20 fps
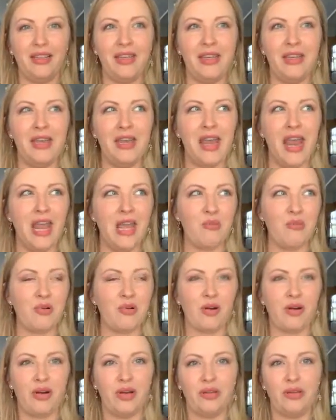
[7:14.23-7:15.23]
the
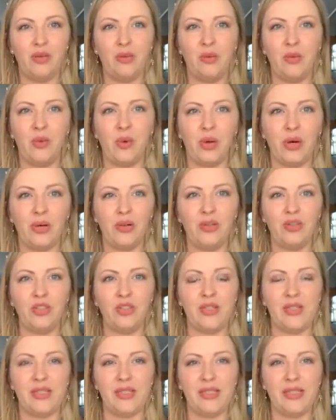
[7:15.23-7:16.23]
neighborhood, the world
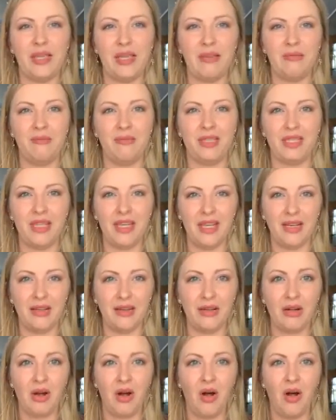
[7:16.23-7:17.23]
just seems
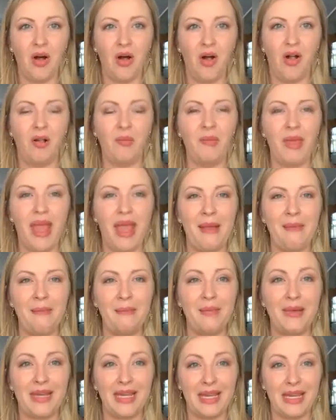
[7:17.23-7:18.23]
in calm
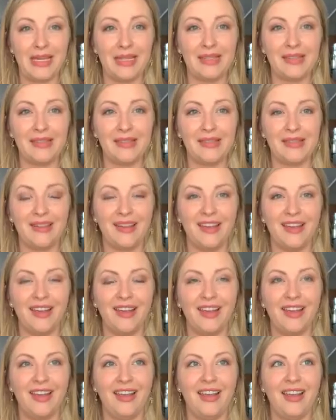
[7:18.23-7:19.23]
and peace.
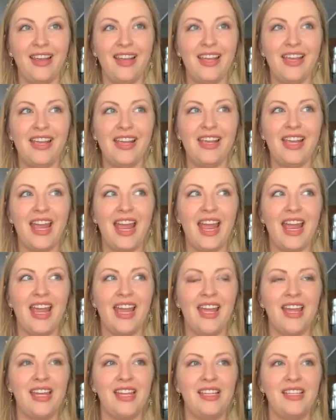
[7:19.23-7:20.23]

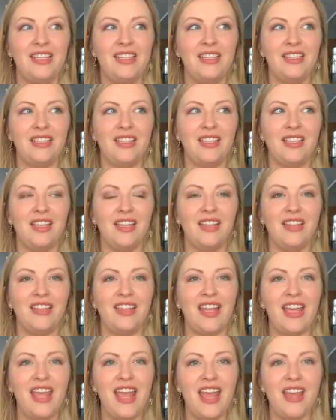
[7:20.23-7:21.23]
And
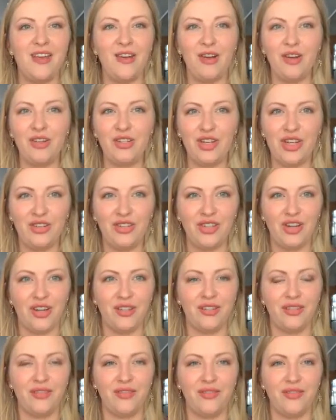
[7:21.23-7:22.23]
the energy
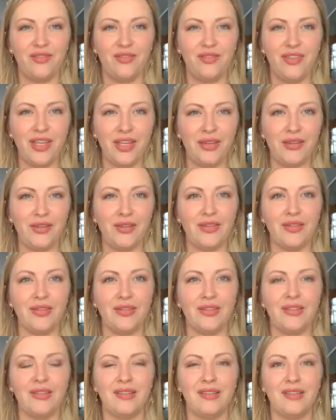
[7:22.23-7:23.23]
just
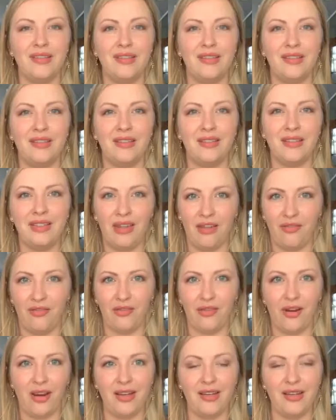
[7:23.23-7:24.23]
feels
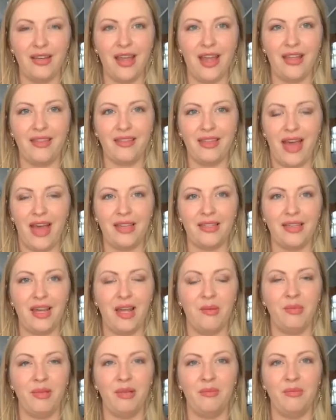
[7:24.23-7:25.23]
different at that
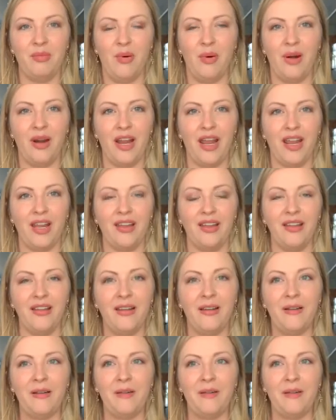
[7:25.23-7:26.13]
time in the morning.